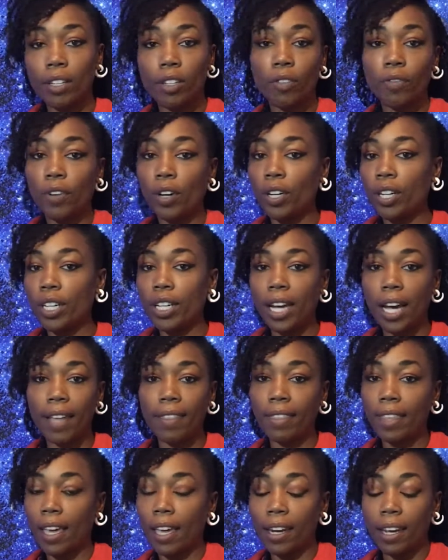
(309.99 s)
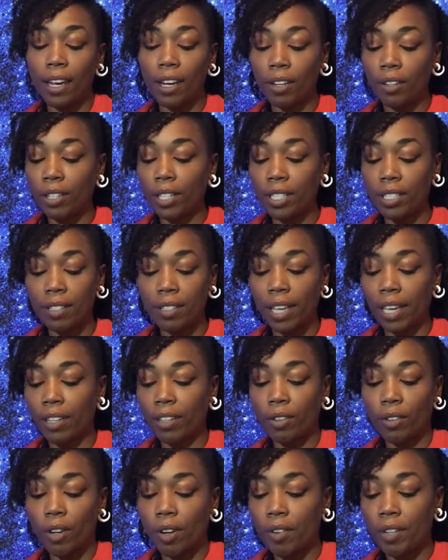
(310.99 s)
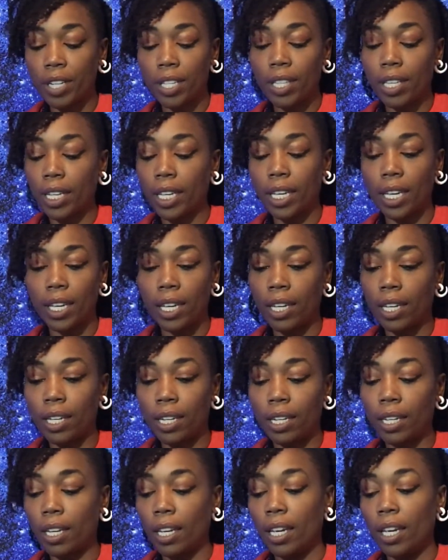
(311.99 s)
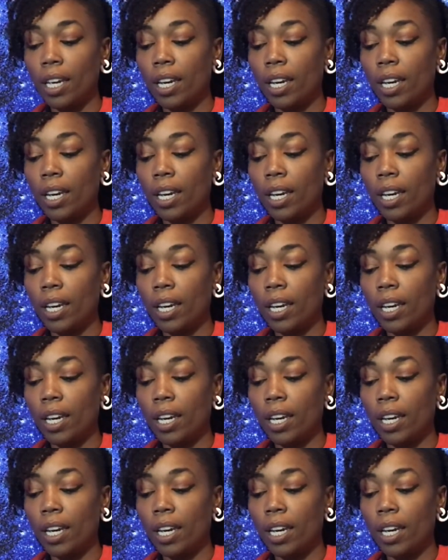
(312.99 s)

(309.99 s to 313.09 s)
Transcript: You've already got that Aries, like you're already the kid.